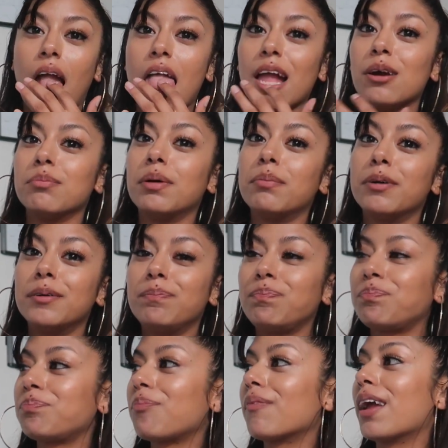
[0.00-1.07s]
I remember
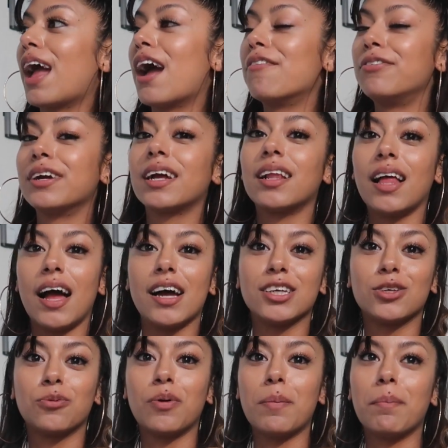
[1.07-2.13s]
every
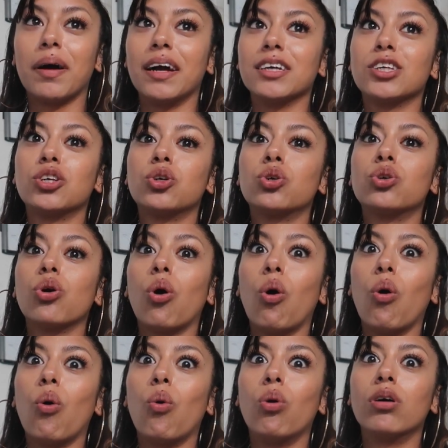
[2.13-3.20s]
class went by
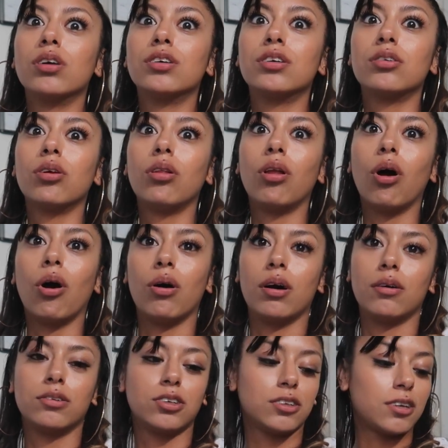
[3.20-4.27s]
so slow.
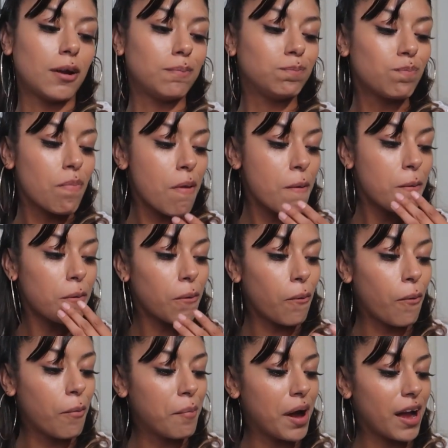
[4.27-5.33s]
I was just like,
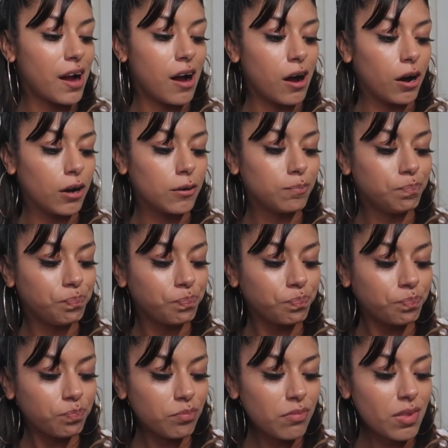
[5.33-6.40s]
oh my god.
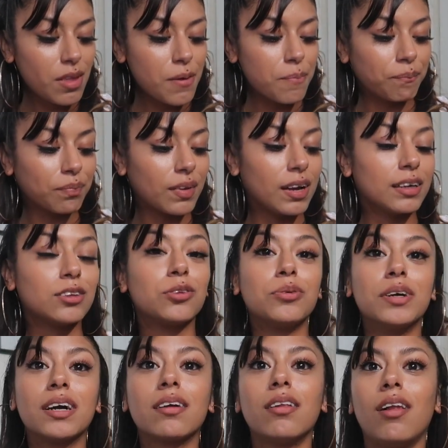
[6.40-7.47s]
Like
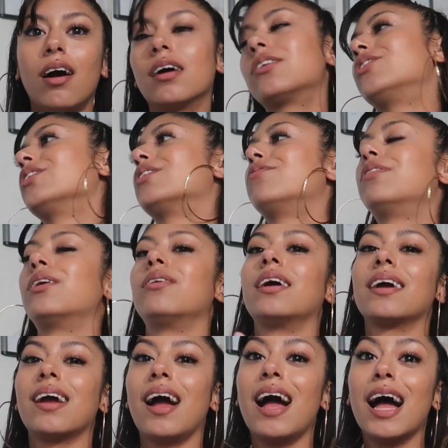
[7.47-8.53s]
3 o'clock just felt
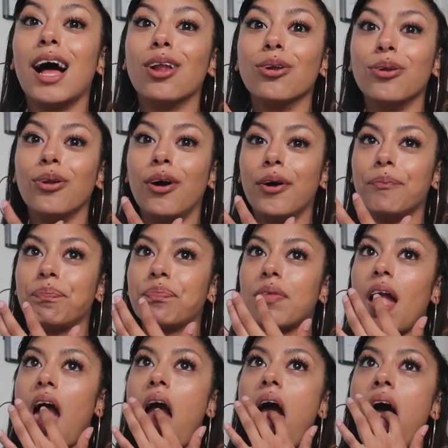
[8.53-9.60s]
like hella long.
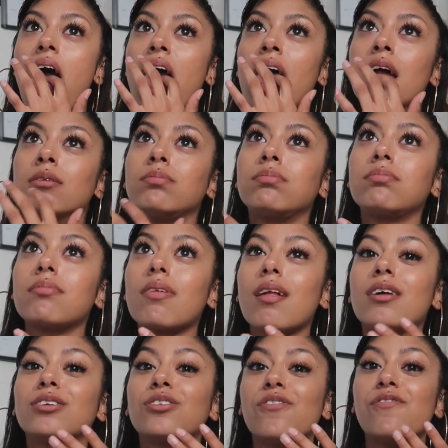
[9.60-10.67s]

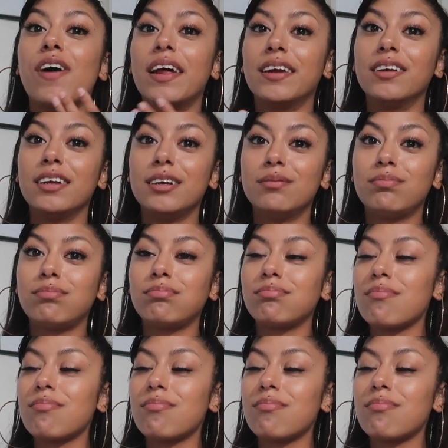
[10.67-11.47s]
So finally,